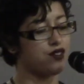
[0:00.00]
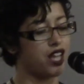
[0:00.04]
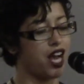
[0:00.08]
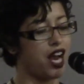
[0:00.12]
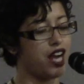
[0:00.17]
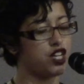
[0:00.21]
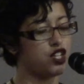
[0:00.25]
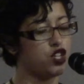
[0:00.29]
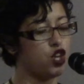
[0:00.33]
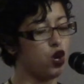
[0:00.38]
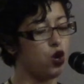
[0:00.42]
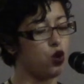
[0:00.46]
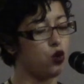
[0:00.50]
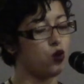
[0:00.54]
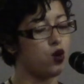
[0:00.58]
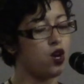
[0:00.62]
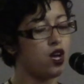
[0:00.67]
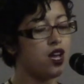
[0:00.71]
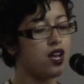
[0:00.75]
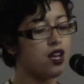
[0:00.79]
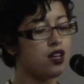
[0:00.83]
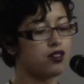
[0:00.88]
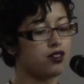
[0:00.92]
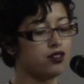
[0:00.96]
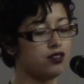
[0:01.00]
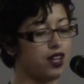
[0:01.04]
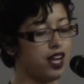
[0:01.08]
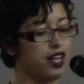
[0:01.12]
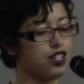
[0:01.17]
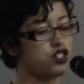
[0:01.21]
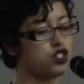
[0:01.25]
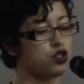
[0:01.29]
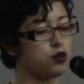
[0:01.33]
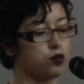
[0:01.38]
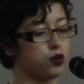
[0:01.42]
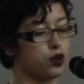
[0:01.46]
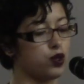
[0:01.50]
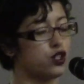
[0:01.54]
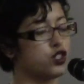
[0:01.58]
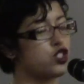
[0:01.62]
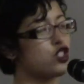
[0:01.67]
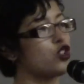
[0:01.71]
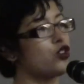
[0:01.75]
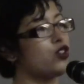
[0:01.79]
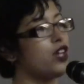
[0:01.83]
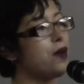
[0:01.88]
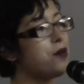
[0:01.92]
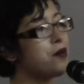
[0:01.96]
I know the lines are blurred,
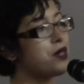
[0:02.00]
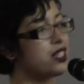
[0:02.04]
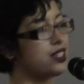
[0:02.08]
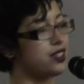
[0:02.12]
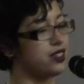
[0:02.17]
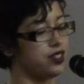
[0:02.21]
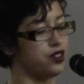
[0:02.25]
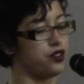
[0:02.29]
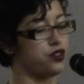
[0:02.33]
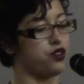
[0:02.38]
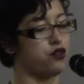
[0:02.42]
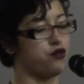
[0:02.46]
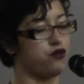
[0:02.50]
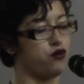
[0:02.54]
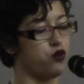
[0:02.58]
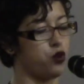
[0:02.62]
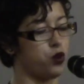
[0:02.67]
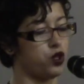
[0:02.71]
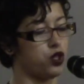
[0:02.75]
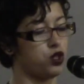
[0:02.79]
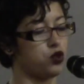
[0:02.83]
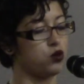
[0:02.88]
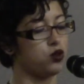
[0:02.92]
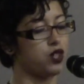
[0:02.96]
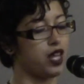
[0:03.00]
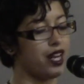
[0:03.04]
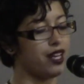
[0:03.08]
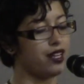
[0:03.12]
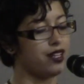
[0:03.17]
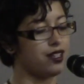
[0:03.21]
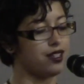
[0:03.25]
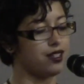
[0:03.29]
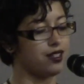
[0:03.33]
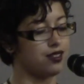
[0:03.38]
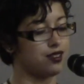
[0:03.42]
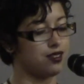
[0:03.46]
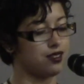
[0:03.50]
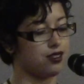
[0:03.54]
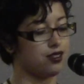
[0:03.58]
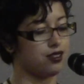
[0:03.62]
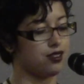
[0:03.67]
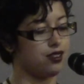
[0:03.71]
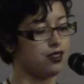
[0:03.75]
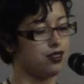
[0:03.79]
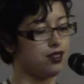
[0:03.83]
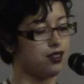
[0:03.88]
so let me clear them for you. Ladies,